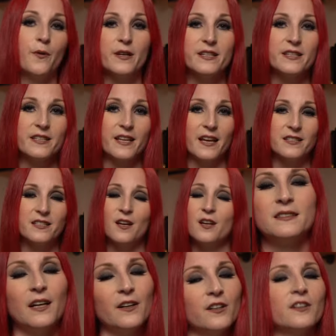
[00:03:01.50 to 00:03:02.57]
presets
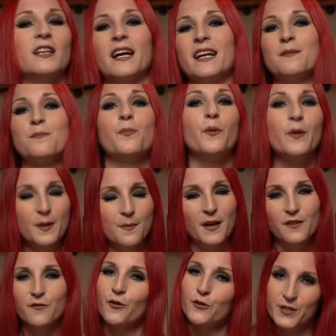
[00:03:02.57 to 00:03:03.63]
that are like
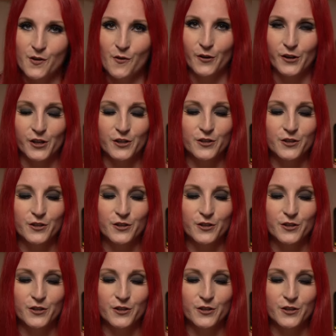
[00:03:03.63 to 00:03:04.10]
pre-made for the organ.